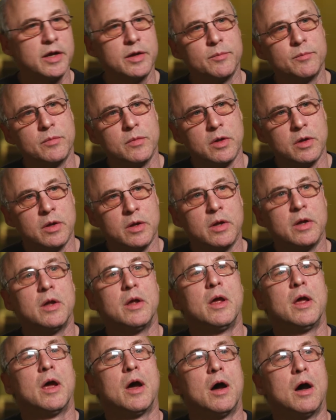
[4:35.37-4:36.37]
game,
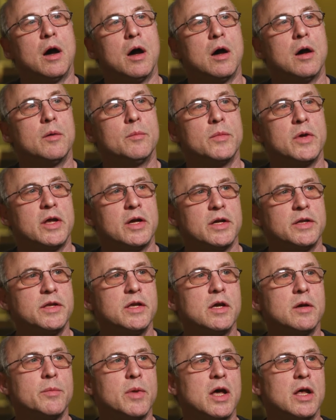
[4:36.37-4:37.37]
um, and I
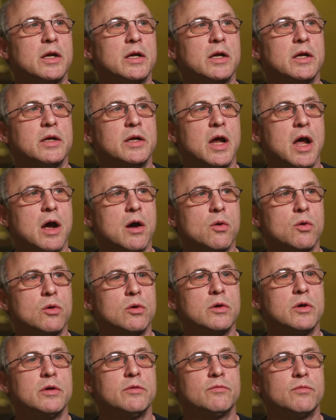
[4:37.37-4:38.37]
think about an
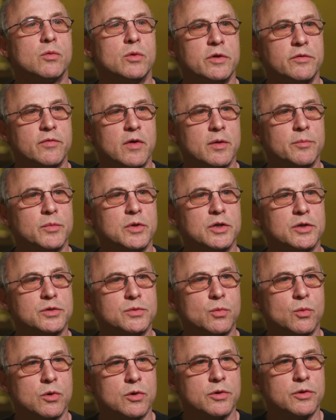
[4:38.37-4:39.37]
hour and 45
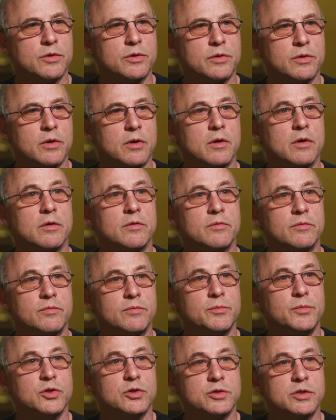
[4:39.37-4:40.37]
minutes worth of
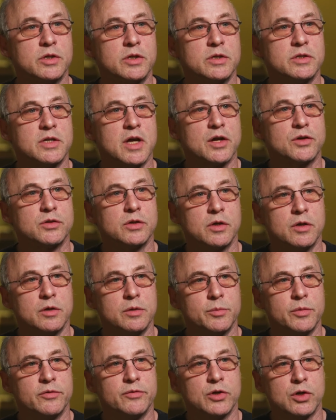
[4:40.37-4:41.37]
music is actually going
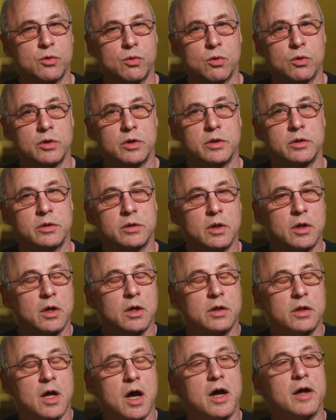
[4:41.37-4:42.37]
to be recorded
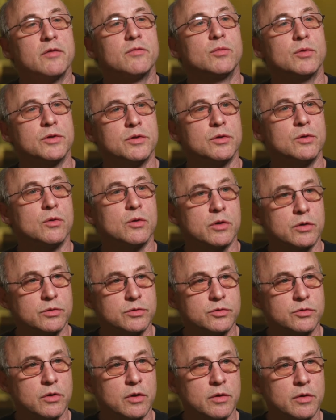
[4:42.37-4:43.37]
uh, live with an
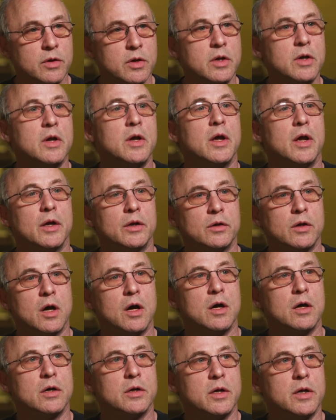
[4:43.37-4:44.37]
orchestra and,
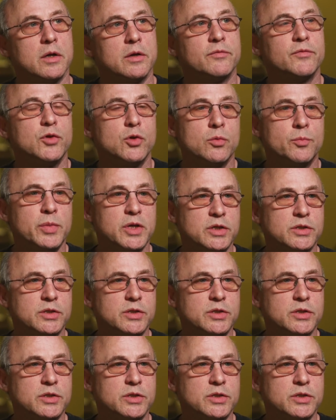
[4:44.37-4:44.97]
uh, and, a few